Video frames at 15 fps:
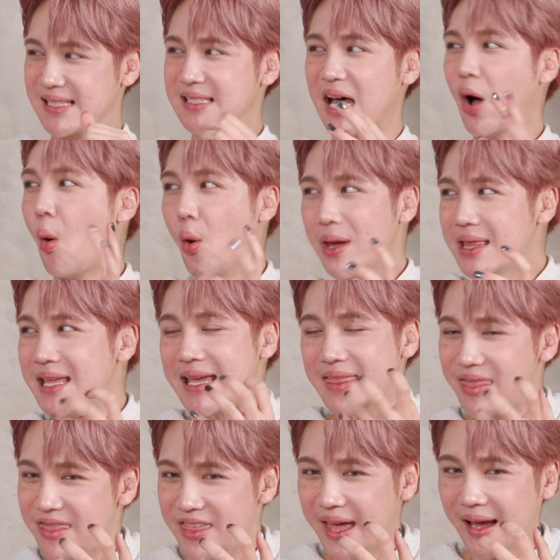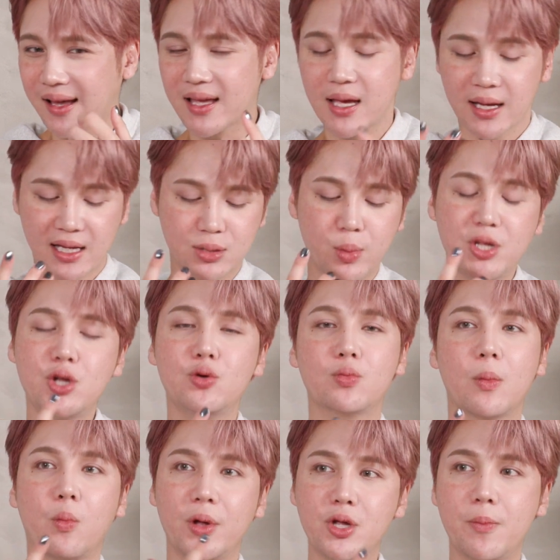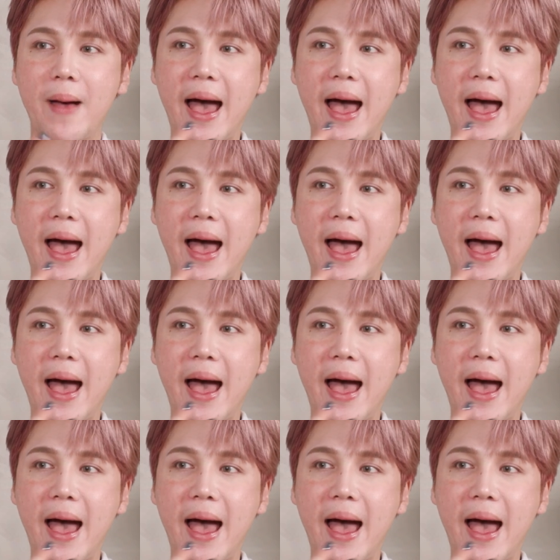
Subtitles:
It's not oily and thick. Because when you